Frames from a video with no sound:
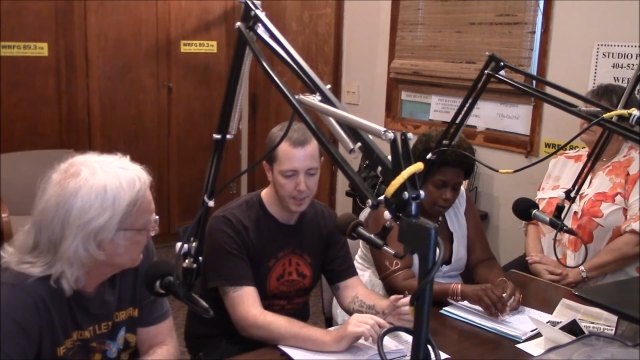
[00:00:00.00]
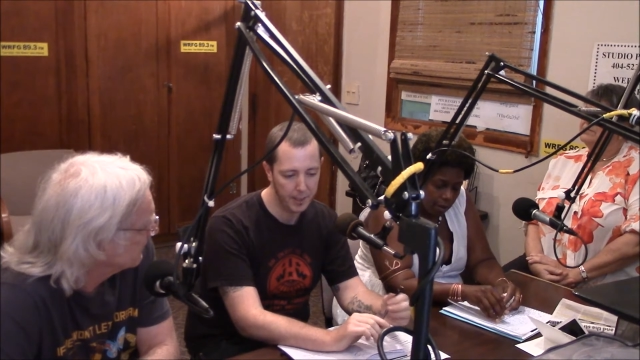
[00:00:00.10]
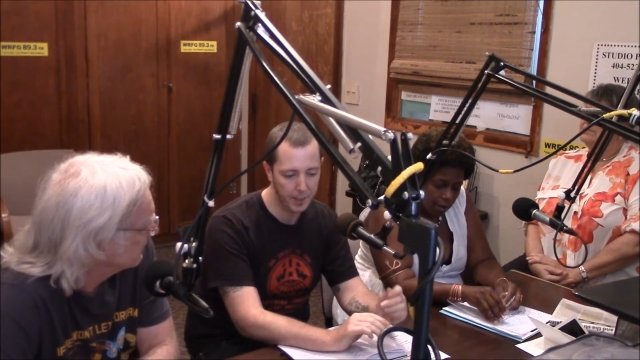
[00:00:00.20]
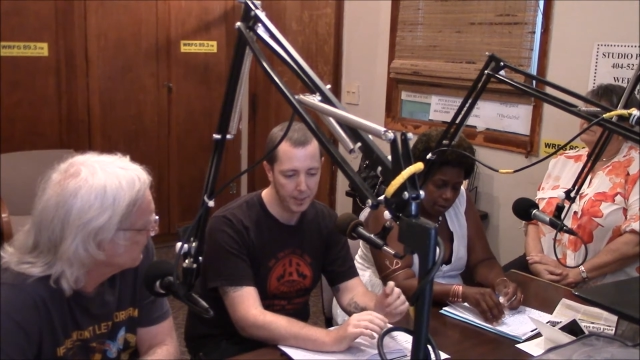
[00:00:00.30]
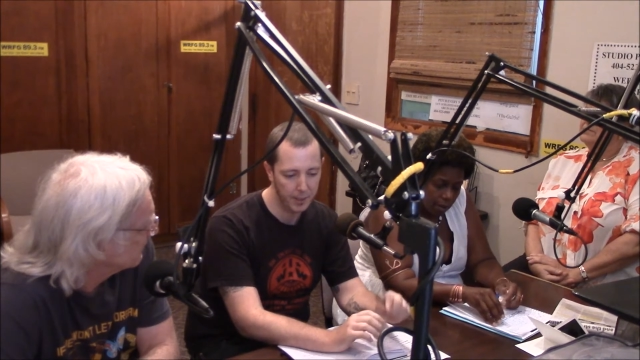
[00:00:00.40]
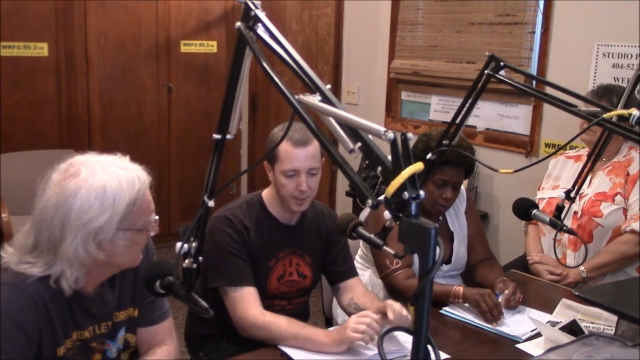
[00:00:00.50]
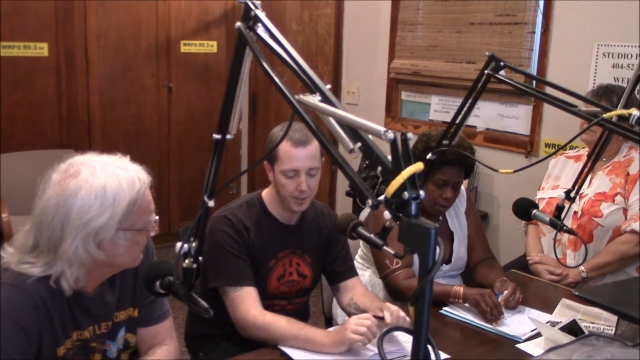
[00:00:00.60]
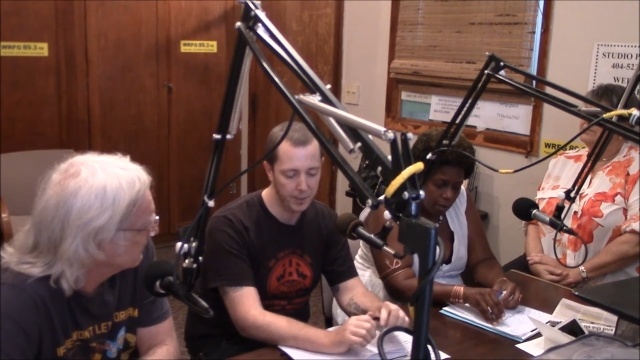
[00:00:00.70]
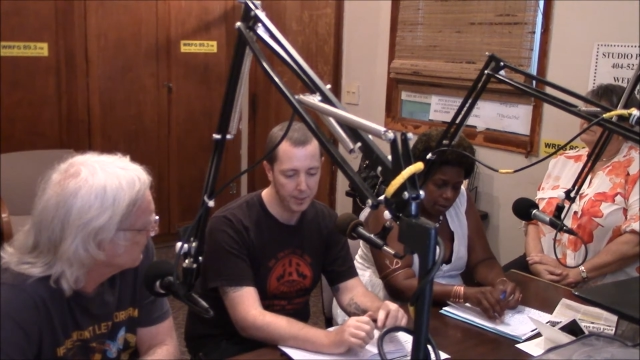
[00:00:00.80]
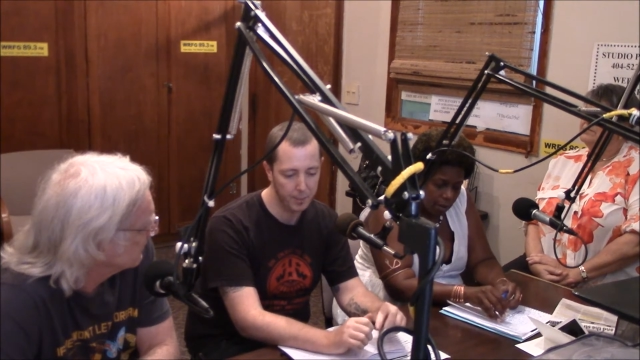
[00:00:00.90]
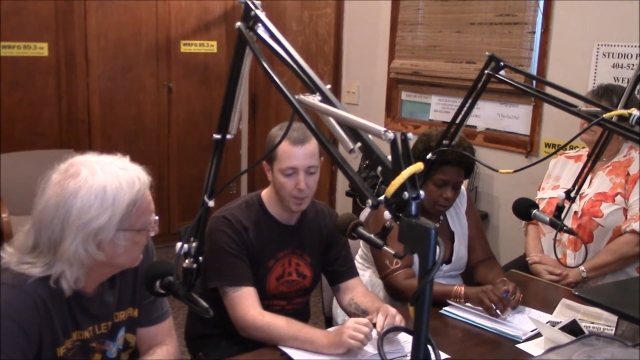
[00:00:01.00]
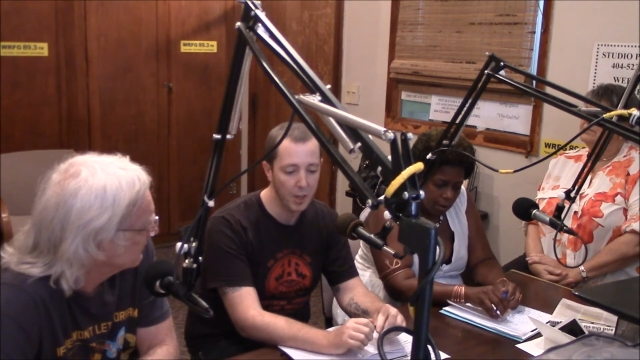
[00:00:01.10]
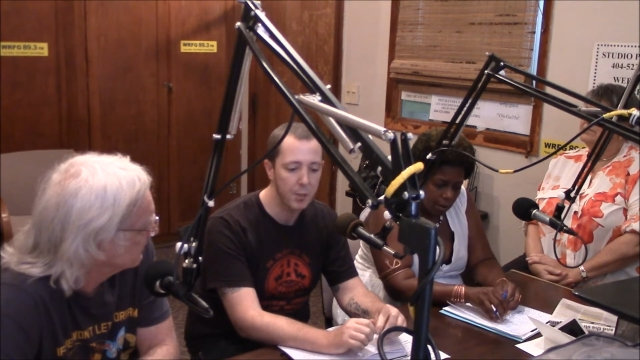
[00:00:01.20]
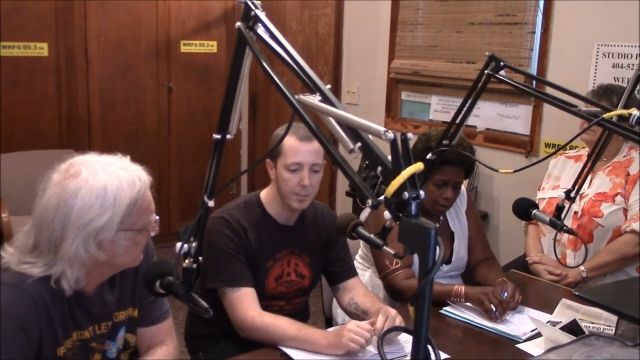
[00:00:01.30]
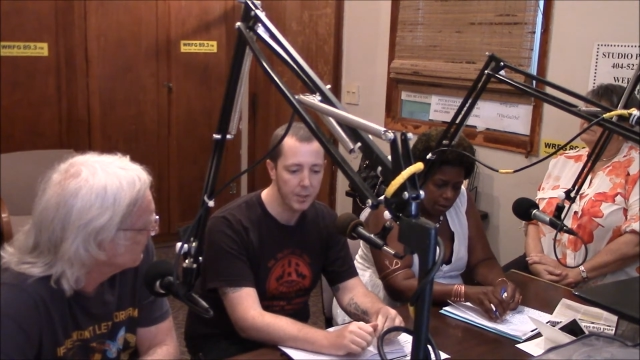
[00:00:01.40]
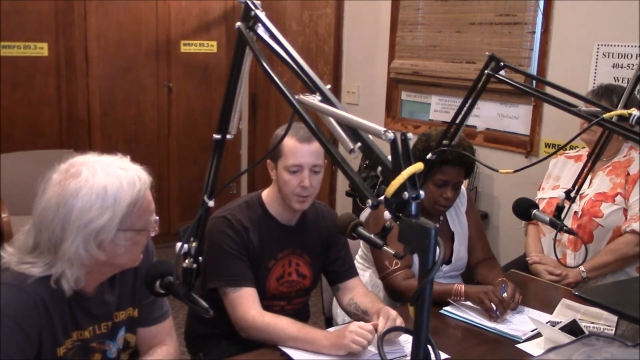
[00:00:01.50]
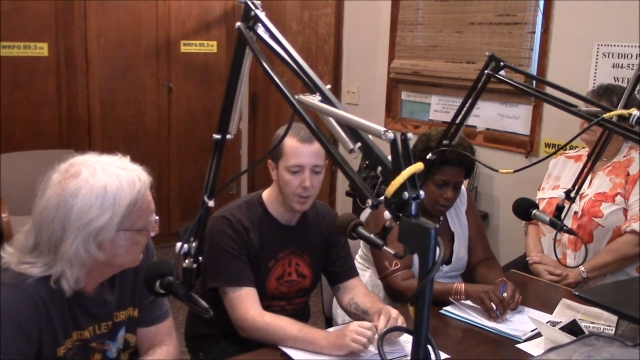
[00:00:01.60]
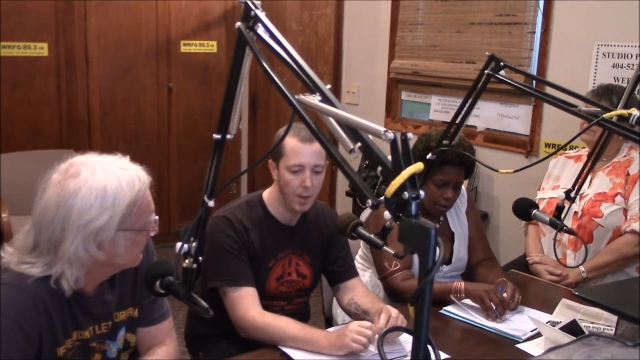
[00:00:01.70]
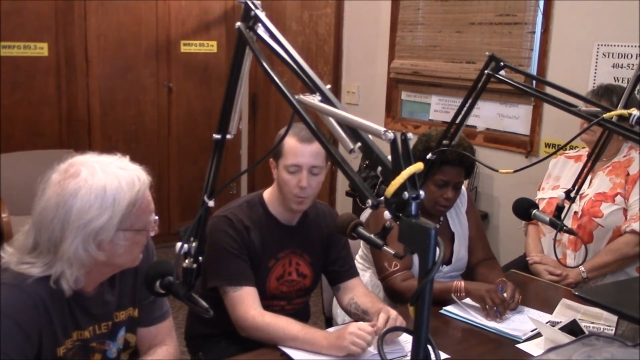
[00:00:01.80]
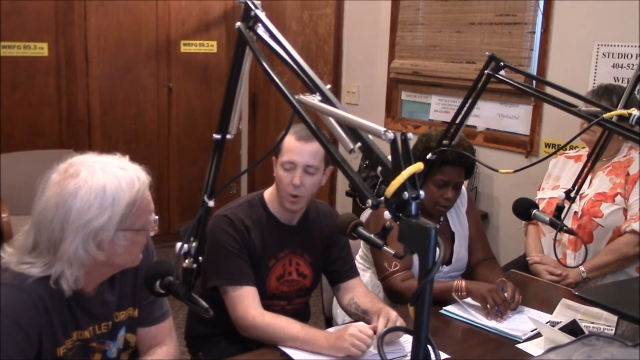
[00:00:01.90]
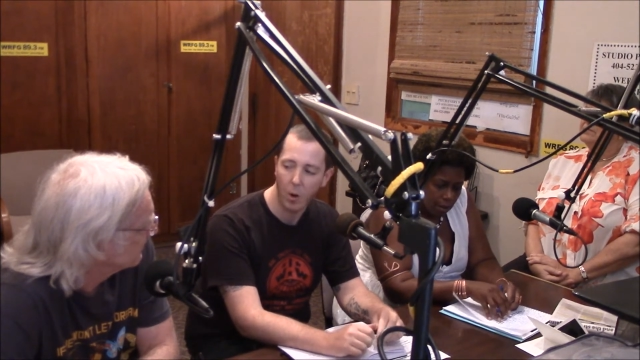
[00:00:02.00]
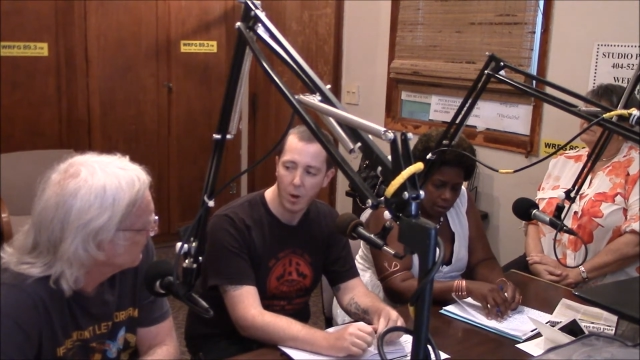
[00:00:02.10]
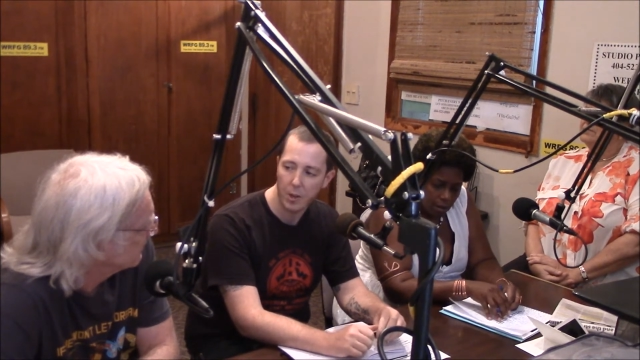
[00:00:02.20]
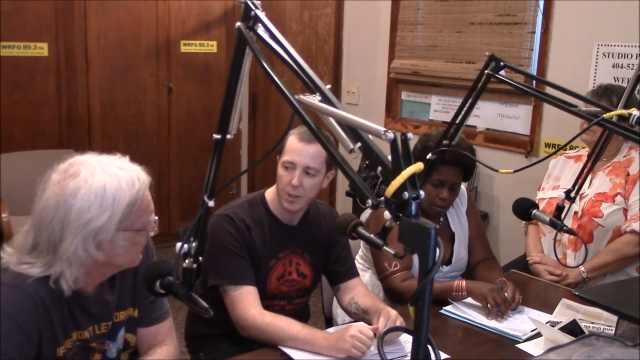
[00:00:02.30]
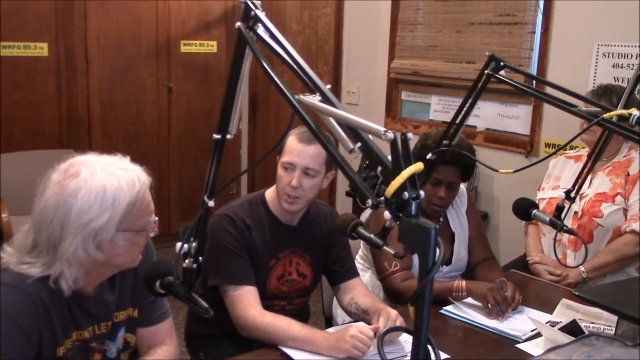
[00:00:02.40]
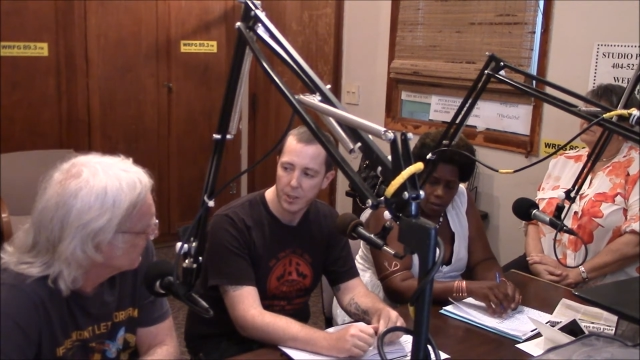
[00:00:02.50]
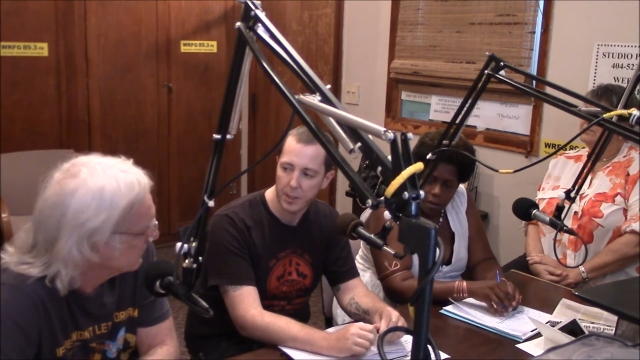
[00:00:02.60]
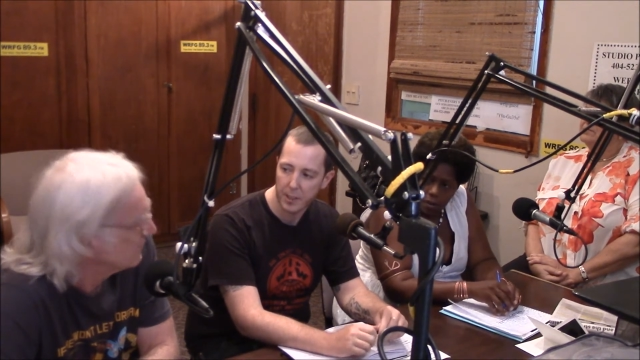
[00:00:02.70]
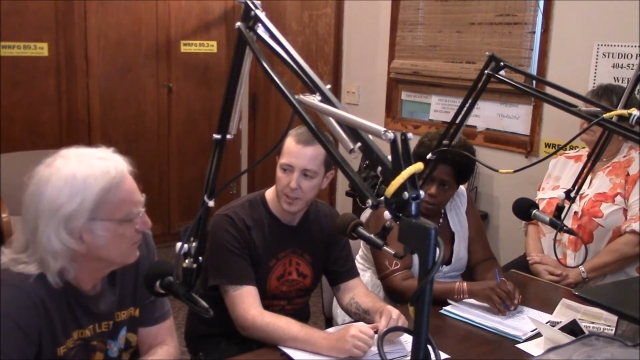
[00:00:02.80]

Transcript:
Speaker 1: uh, the, the punishments are a lot more harsh in the